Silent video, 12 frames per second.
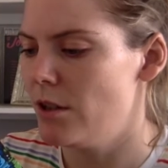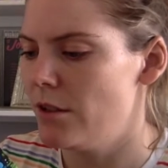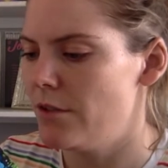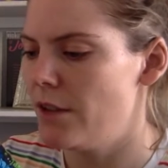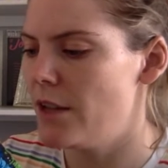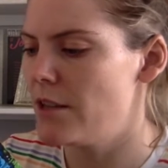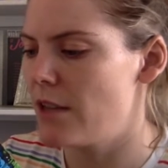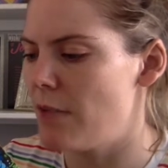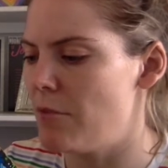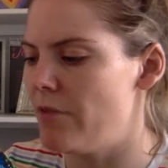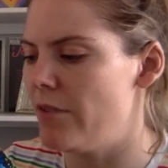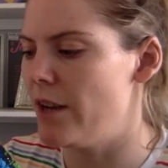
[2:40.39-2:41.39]
First came
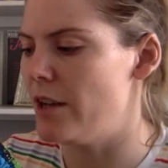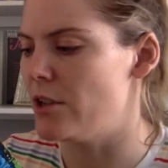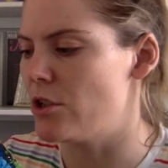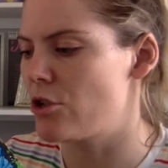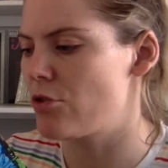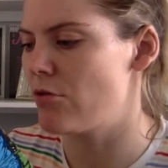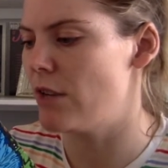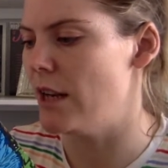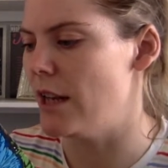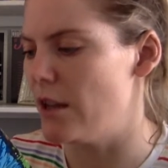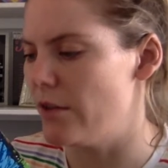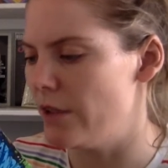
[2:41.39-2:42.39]
the violent
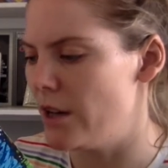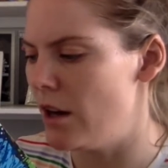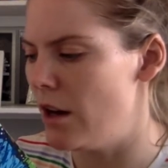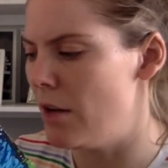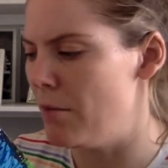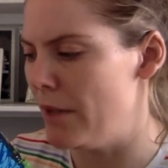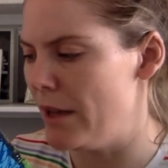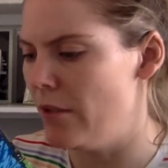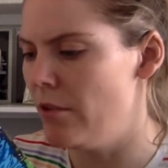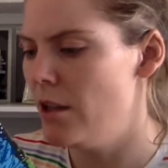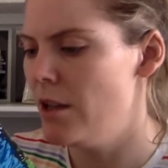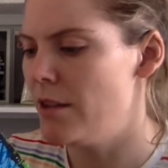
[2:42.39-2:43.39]
shrilling of an alarm bell,
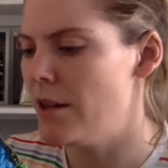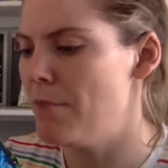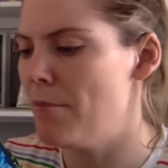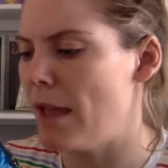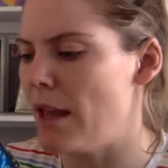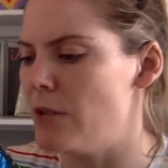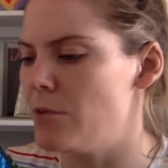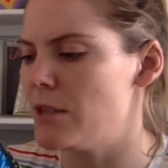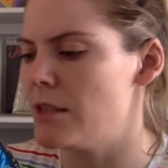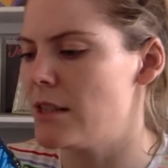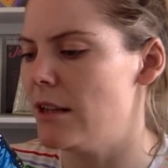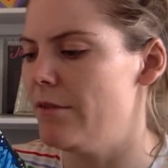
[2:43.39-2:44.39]
then a maid with a
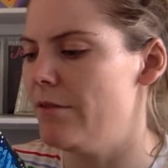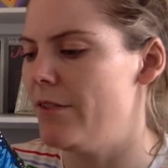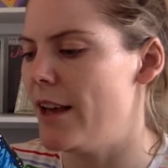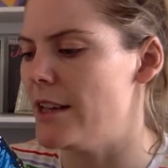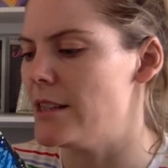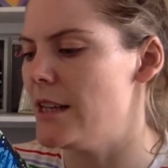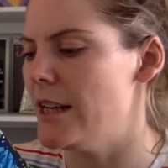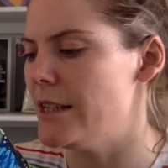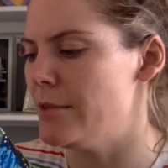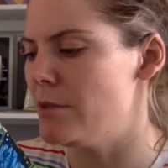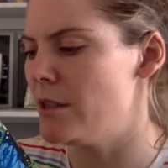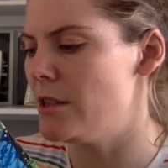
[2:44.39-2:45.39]
sullen face led
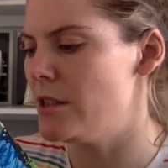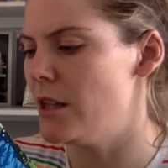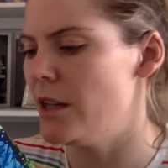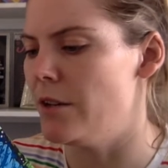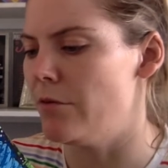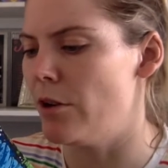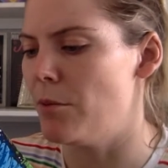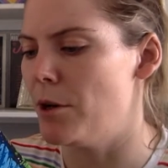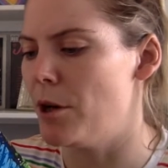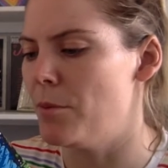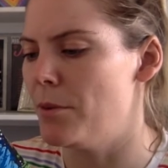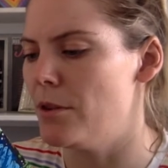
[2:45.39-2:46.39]
him to the dining room and
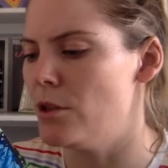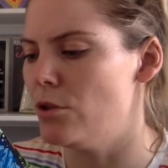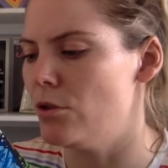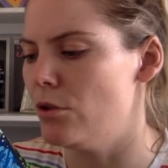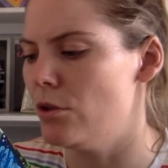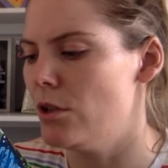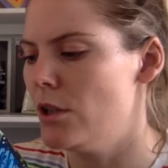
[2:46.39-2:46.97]
opened the door,